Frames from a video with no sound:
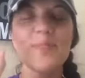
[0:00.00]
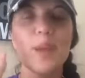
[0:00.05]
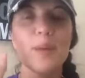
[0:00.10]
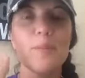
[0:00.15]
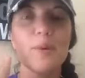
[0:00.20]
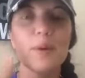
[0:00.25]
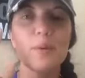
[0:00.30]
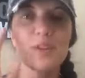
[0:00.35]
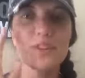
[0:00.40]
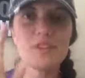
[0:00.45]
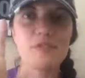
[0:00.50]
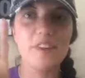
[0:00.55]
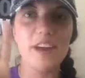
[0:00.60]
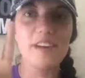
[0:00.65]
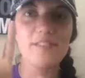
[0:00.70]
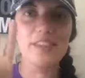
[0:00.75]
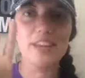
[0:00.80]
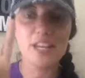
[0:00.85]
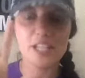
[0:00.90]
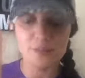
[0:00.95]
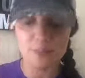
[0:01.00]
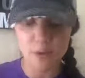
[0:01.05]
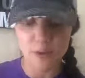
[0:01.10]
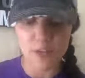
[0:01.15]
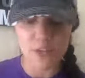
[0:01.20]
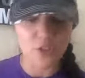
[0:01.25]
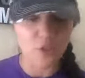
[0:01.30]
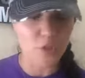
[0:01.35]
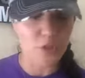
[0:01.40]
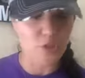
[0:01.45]
But with the five day
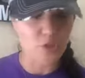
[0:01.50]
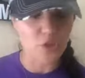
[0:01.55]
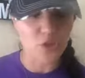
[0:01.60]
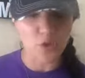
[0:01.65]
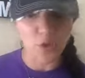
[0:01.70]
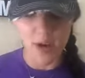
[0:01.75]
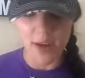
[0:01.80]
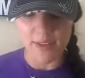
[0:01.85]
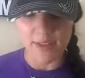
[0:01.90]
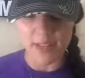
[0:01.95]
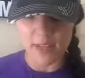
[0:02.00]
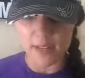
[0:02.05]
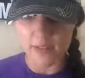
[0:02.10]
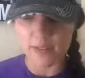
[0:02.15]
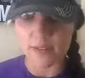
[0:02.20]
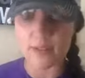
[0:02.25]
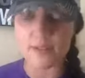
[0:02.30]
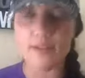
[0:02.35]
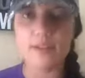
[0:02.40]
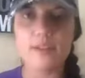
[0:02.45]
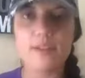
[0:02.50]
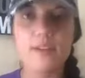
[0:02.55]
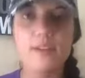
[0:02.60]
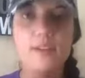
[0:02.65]
experience, you get to try these